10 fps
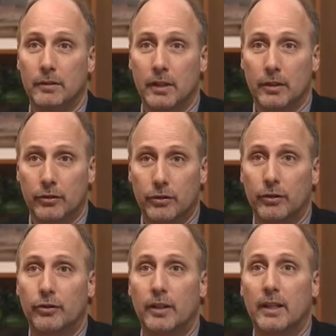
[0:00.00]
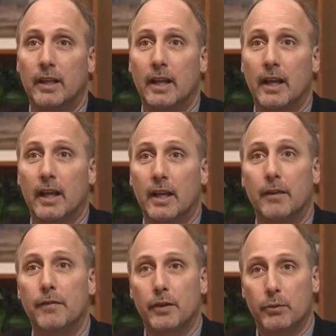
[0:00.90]
surgeon
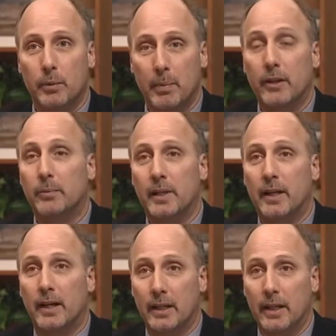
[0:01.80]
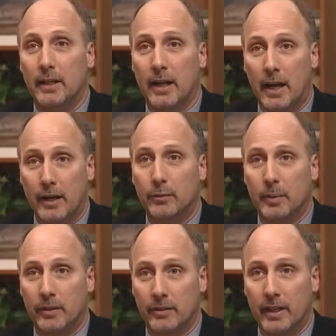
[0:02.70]
if this would best be done in a
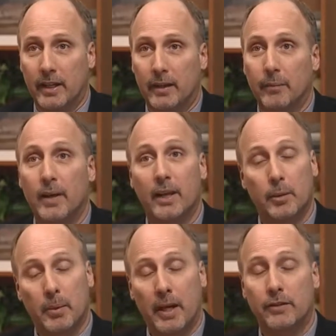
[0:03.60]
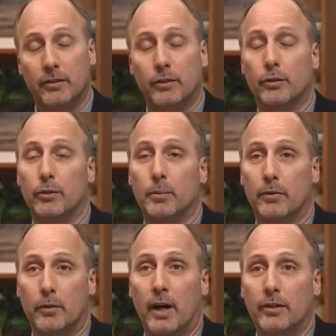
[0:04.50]
hospital setting. At the Plastic Surgery Group of
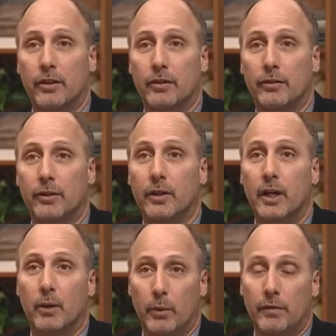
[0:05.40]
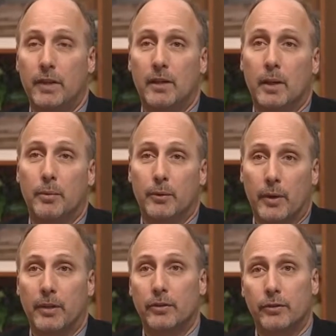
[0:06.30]
Rochester, we've teamed up with
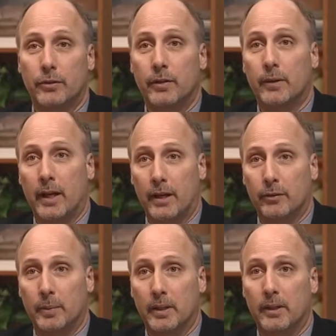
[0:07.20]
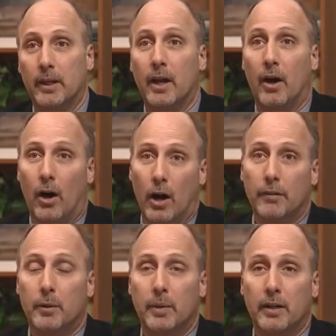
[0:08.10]
Rochester General Hospital. All of
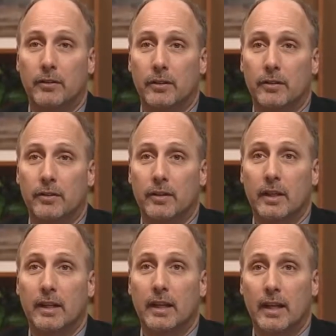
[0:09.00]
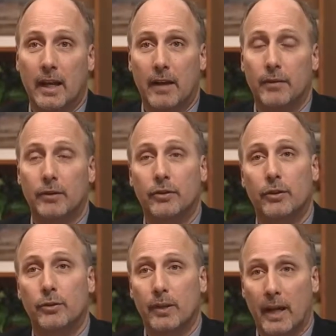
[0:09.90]
our patients can have their
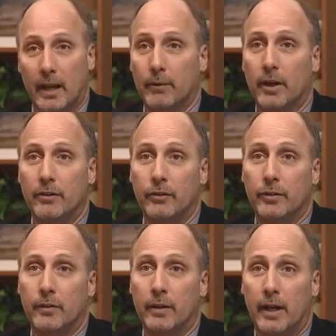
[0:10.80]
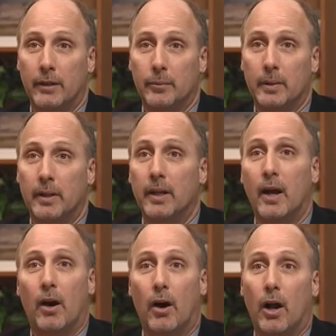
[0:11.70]
surgery at Rochester General Hospital.
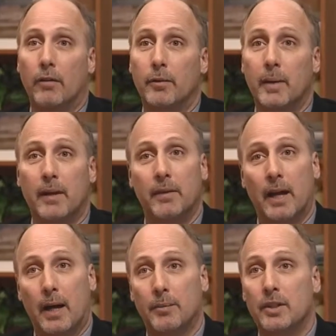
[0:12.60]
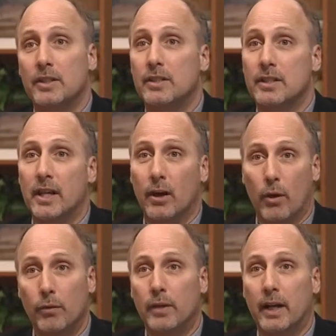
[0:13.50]
All of them have the option to stay
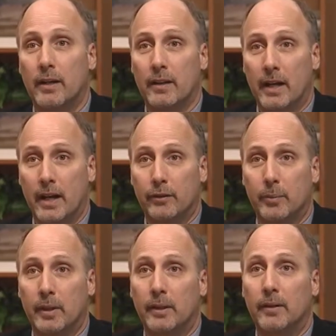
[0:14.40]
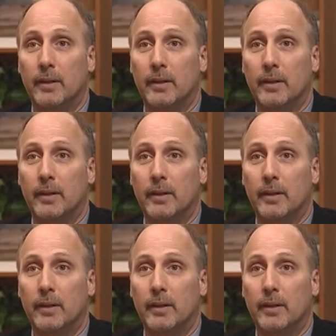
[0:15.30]
overnight at the hospital